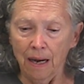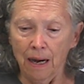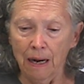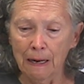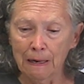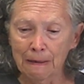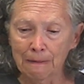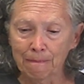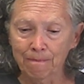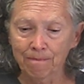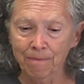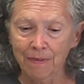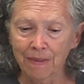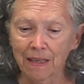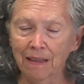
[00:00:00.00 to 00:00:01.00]
The
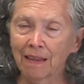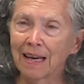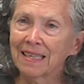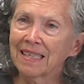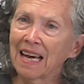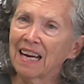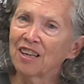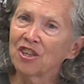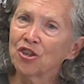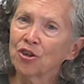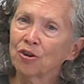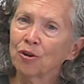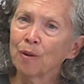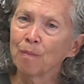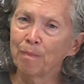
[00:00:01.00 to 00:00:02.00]
less added
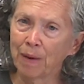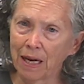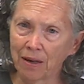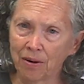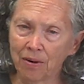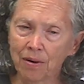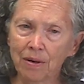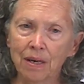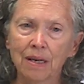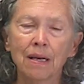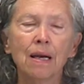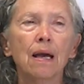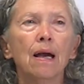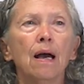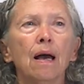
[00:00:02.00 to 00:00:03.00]
sugar, the better.
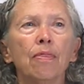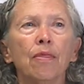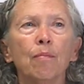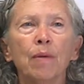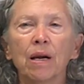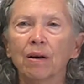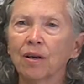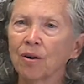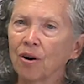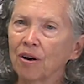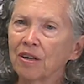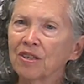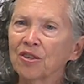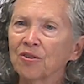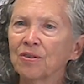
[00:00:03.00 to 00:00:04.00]
The American
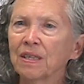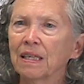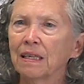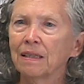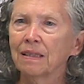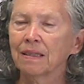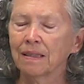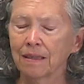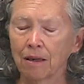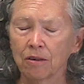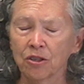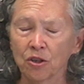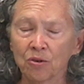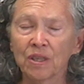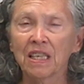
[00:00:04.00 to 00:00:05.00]
Heart
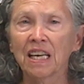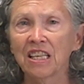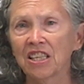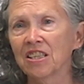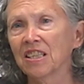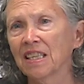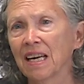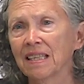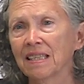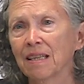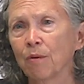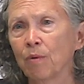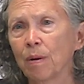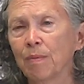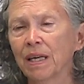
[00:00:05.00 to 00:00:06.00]
Association says
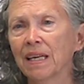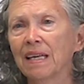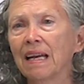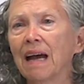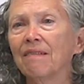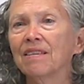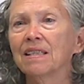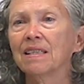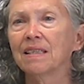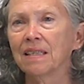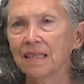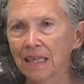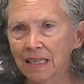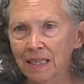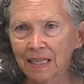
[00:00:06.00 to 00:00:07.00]
that women can have
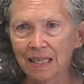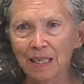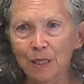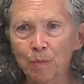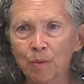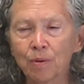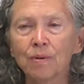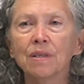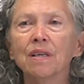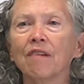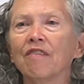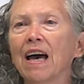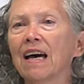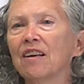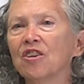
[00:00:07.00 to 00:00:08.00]
6 teaspoons
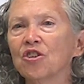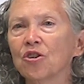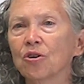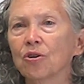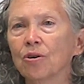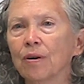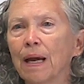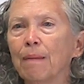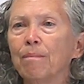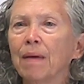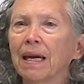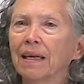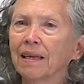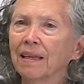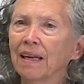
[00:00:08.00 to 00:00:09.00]
of added sugar and
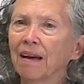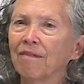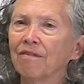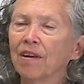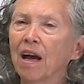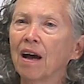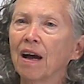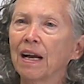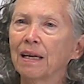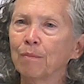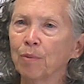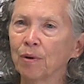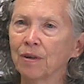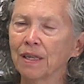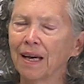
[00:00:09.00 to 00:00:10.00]
men can have 9
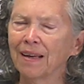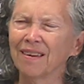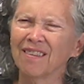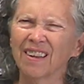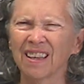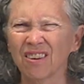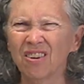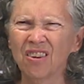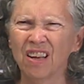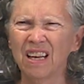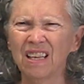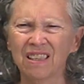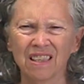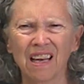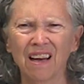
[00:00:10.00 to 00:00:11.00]
per day. And you're like, oh,
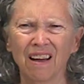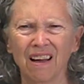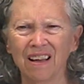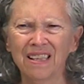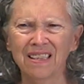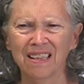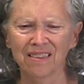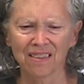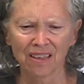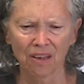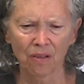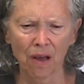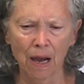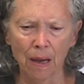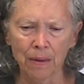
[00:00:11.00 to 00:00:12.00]
that sounds like a
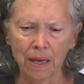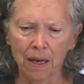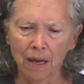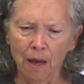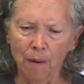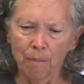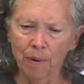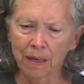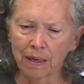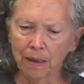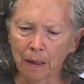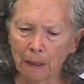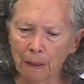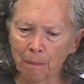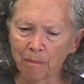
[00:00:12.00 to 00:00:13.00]
lot.
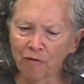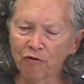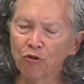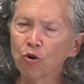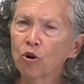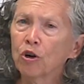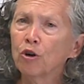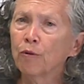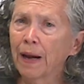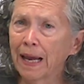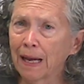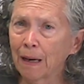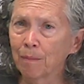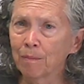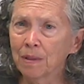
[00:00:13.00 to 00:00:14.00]
But 4
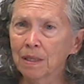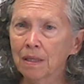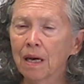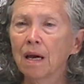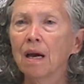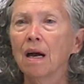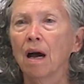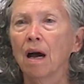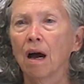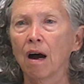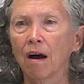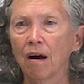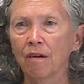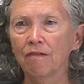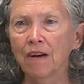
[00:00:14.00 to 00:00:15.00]
grams
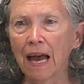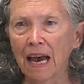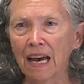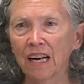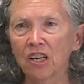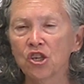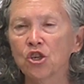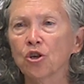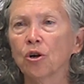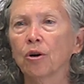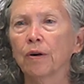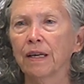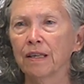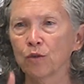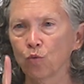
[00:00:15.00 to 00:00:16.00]
of added
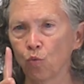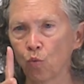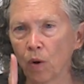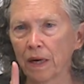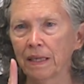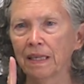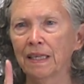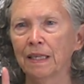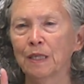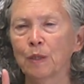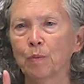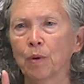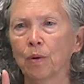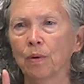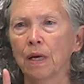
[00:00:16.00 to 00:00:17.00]
sugar is 1
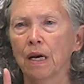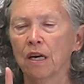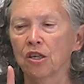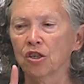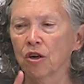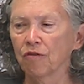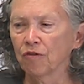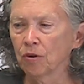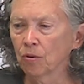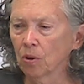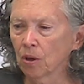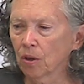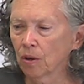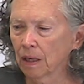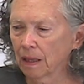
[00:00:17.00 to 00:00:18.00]
teaspoon. So if you
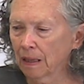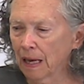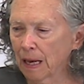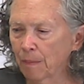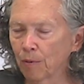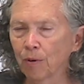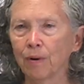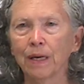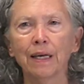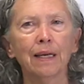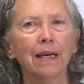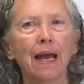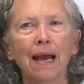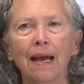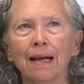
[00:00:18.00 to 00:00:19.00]
look on a label
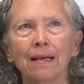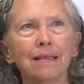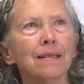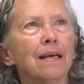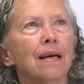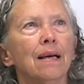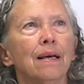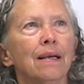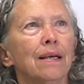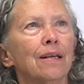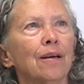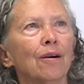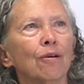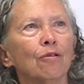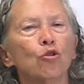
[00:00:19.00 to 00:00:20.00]
and it has,
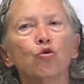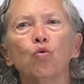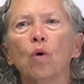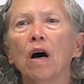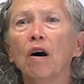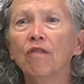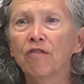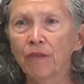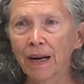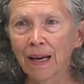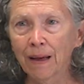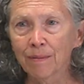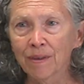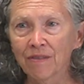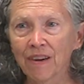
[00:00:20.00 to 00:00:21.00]
12
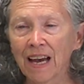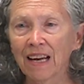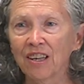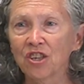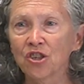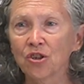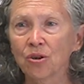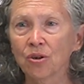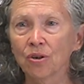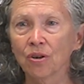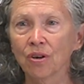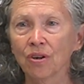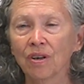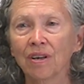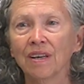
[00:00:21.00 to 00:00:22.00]
grams of added
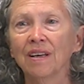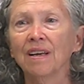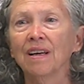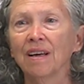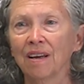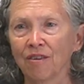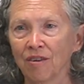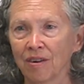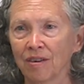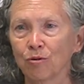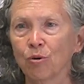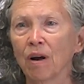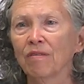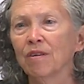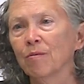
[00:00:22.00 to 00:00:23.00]
sugar,
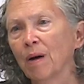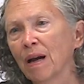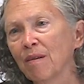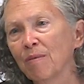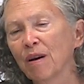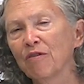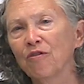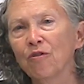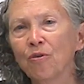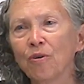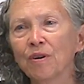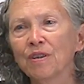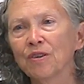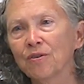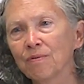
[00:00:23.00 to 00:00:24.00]
12 divided by
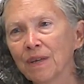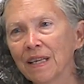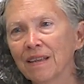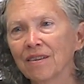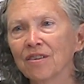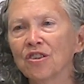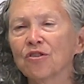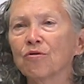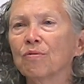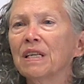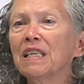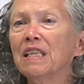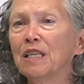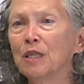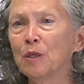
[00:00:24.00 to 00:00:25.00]
4 is 3. There's
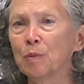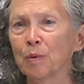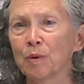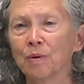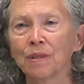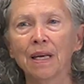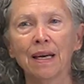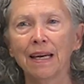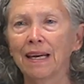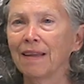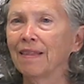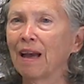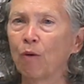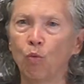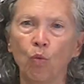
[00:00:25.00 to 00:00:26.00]
3 teaspoons
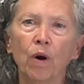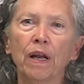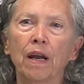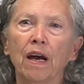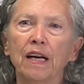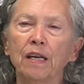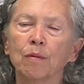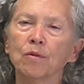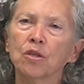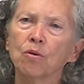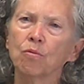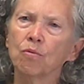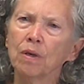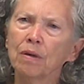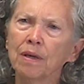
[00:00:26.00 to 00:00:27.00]
in that one item.
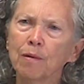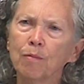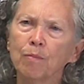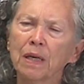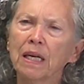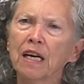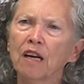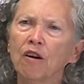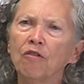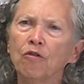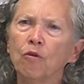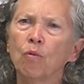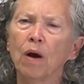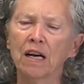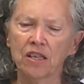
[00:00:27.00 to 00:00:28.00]
So really be
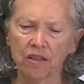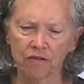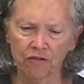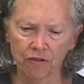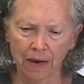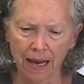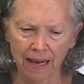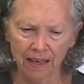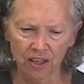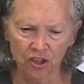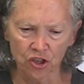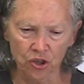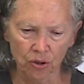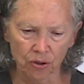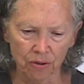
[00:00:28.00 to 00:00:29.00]
careful watching for added
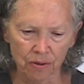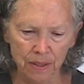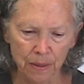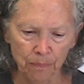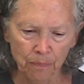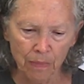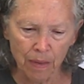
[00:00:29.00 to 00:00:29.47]
sugars.